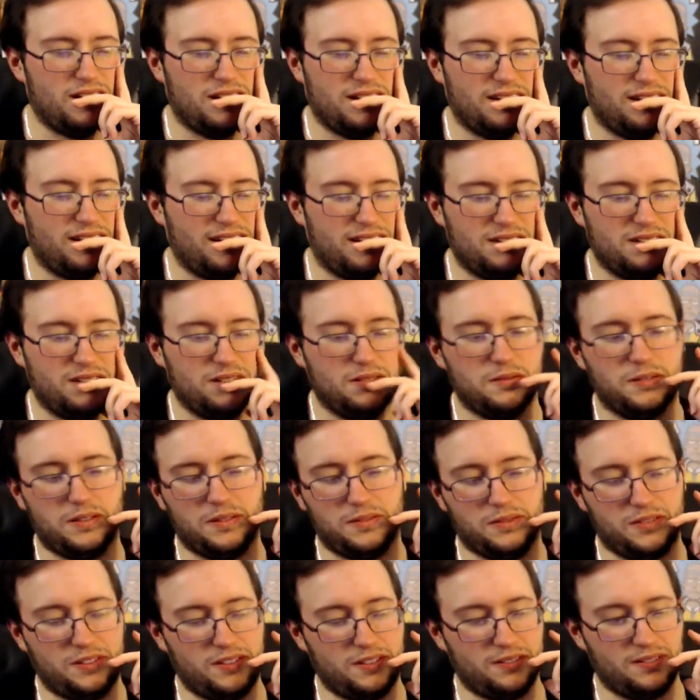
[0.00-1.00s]
I don't know what
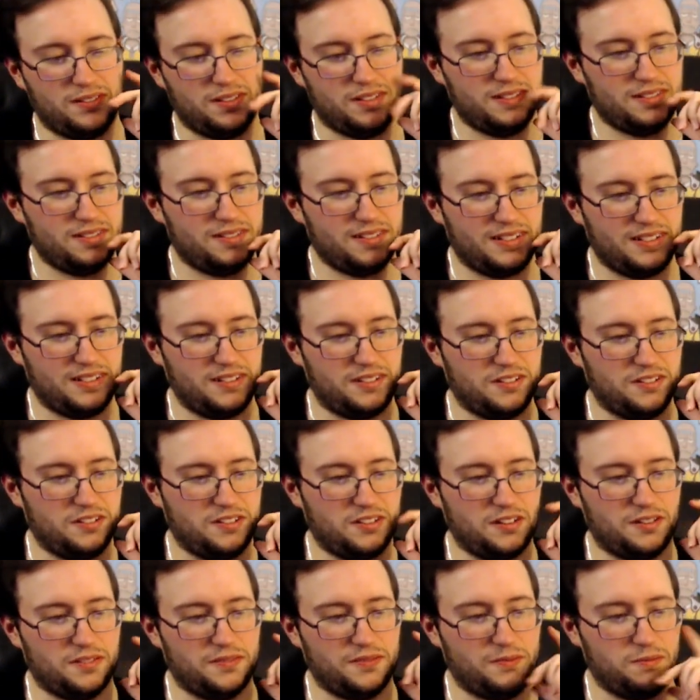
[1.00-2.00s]
he's doing. He
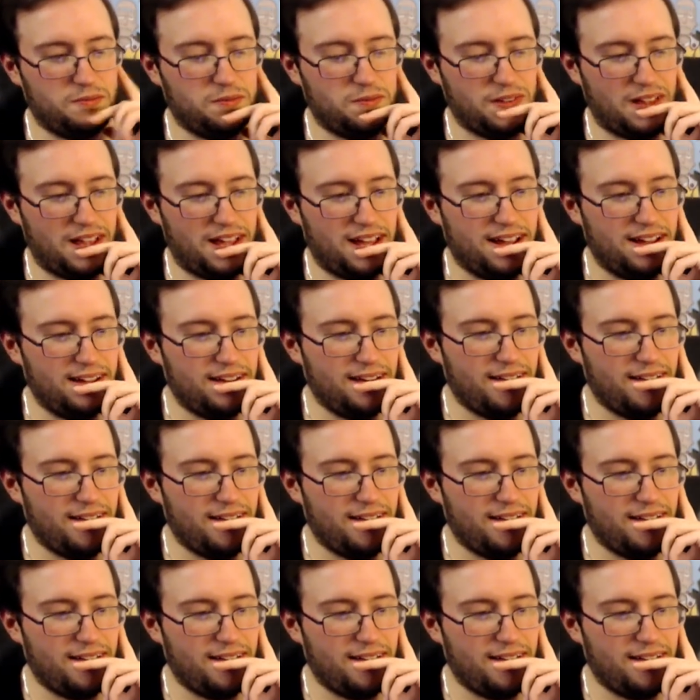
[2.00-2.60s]
deserved that.